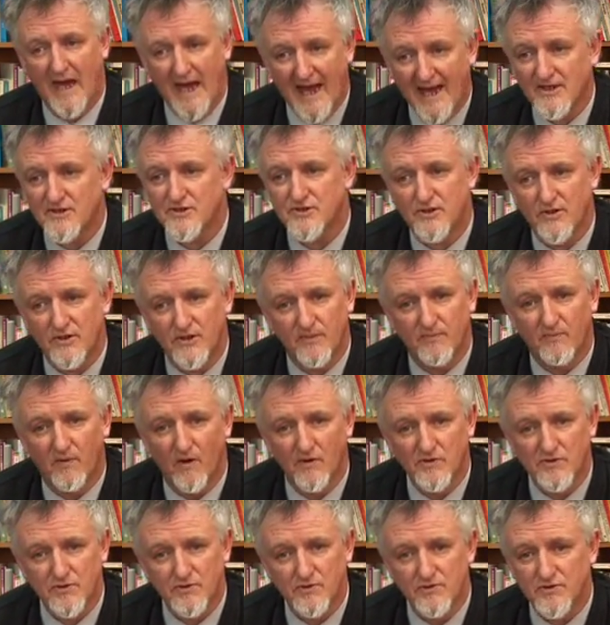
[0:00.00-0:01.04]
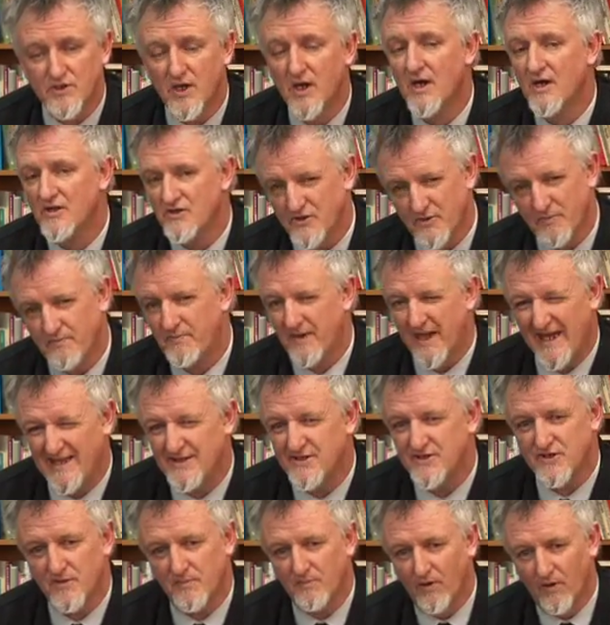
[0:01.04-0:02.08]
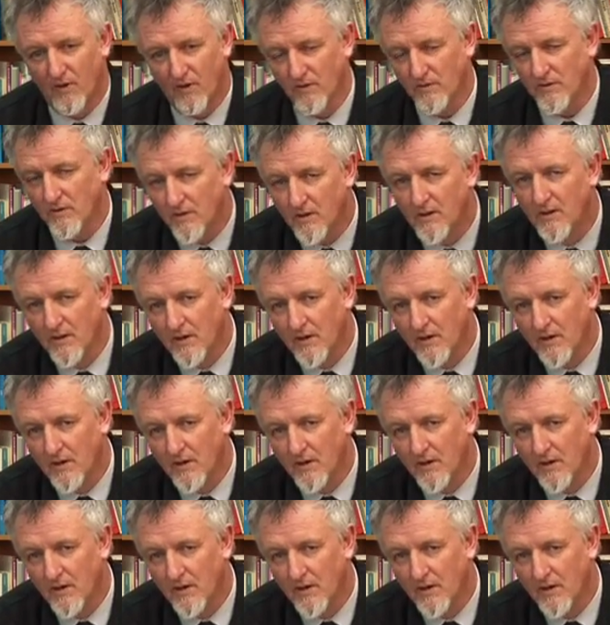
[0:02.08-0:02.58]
Acts of the Apostles depends upon,